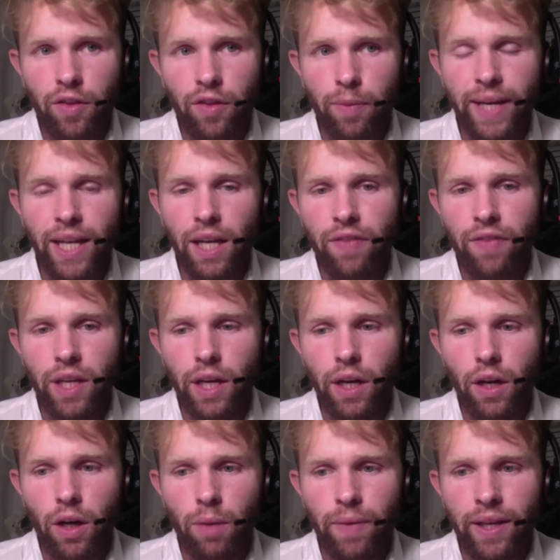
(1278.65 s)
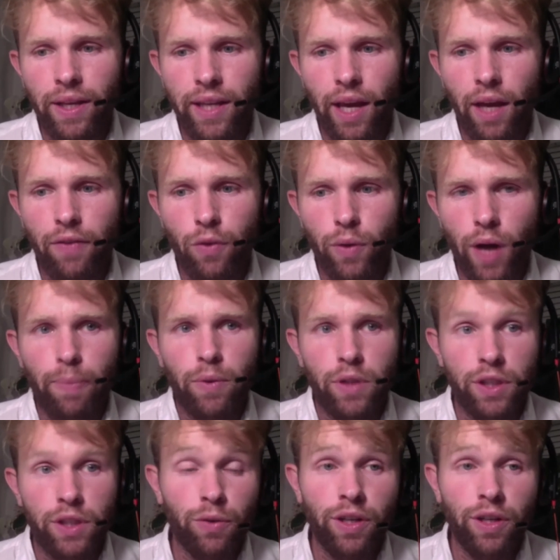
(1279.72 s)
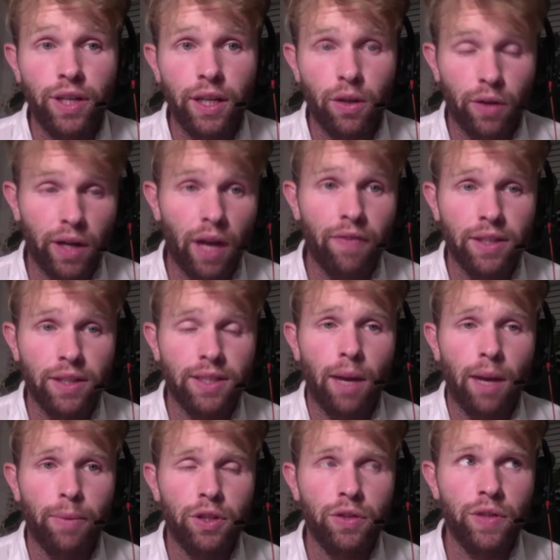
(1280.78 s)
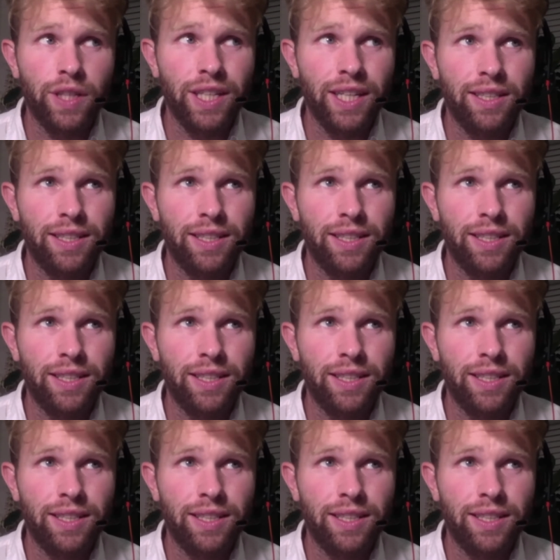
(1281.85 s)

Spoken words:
At the beginning of the year, it gave you an opportunity, or gave us an opportunity,